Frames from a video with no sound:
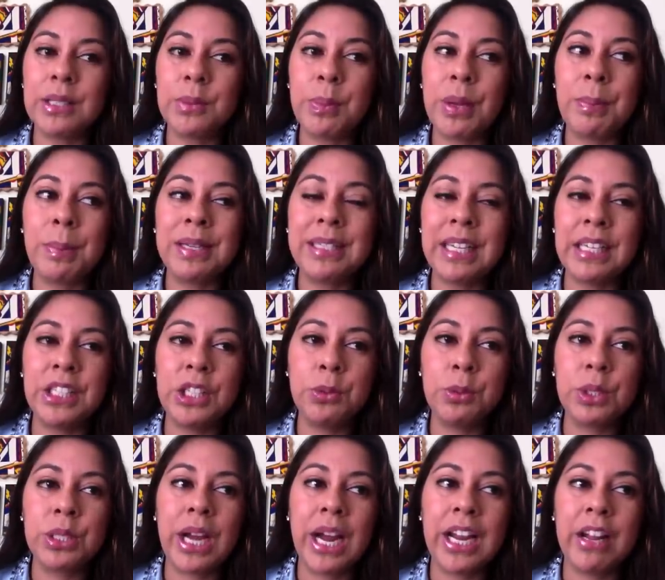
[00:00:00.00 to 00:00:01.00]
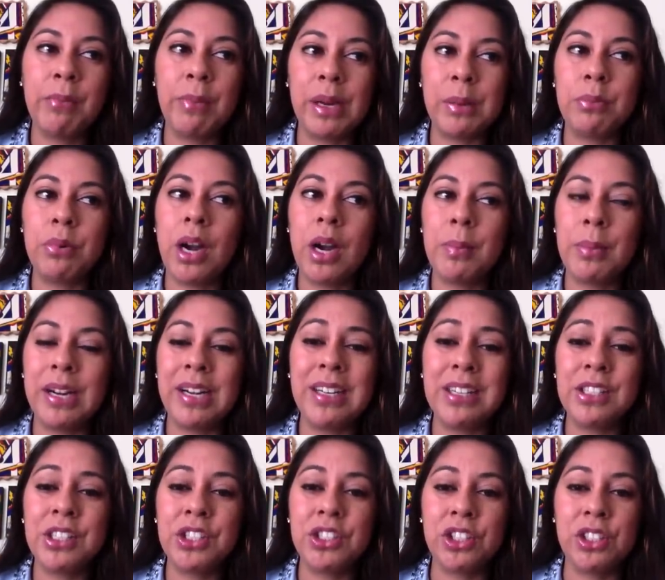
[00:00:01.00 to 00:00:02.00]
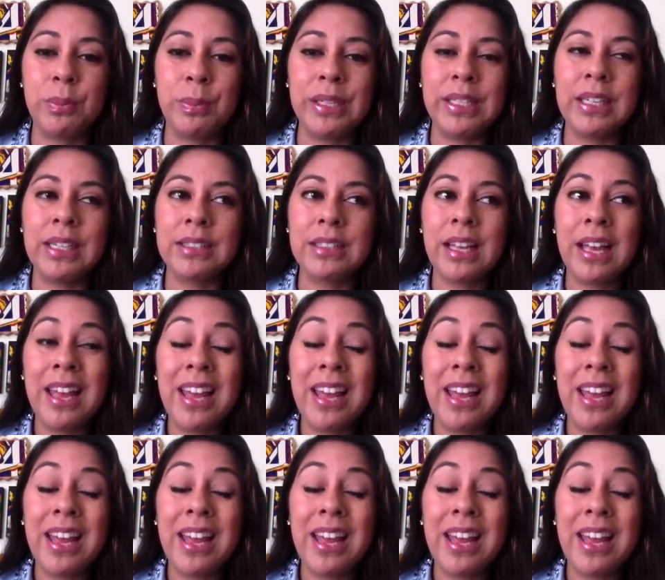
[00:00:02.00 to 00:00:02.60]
pigmentation was kind of my primary concern because